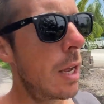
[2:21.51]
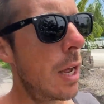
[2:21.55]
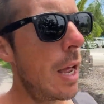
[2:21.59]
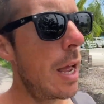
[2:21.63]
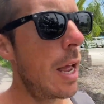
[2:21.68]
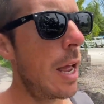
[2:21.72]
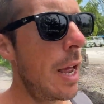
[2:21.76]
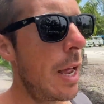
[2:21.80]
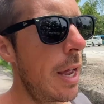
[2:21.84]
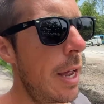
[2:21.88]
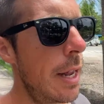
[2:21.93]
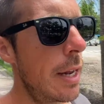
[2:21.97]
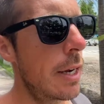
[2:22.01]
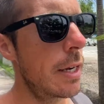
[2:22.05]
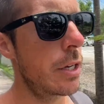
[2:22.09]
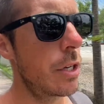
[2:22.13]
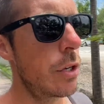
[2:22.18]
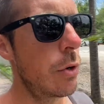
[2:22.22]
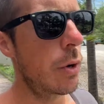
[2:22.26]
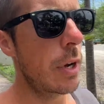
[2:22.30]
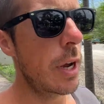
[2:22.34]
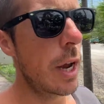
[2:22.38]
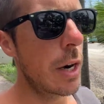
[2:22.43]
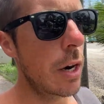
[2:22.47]
And
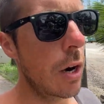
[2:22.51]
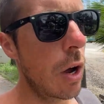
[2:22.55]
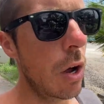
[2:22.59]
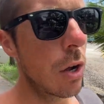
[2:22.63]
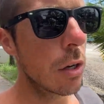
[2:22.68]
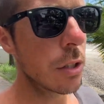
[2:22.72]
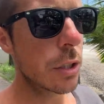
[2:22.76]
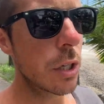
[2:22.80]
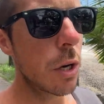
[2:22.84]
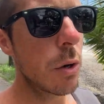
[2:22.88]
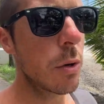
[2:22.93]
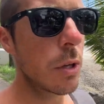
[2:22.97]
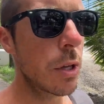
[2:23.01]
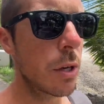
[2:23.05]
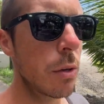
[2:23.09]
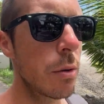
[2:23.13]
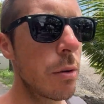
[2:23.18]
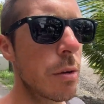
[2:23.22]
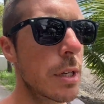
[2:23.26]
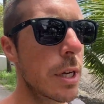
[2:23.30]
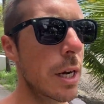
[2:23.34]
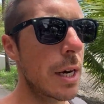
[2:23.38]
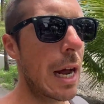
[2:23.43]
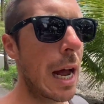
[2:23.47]
you can also
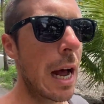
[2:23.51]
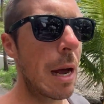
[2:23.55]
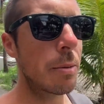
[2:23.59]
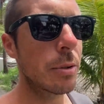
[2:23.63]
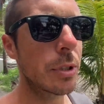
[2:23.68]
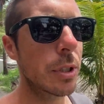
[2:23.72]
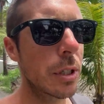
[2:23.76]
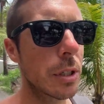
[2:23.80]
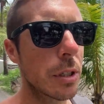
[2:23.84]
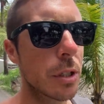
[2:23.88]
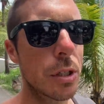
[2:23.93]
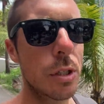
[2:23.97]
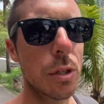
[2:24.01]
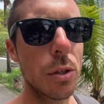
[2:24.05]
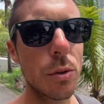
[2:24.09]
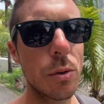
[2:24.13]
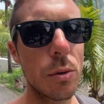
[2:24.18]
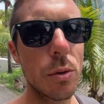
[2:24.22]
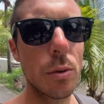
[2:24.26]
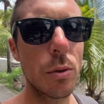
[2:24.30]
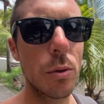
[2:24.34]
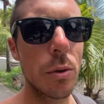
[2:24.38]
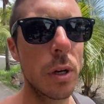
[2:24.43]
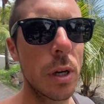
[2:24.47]
use an option
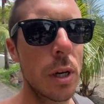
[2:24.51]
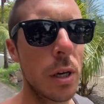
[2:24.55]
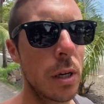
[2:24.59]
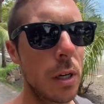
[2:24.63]
to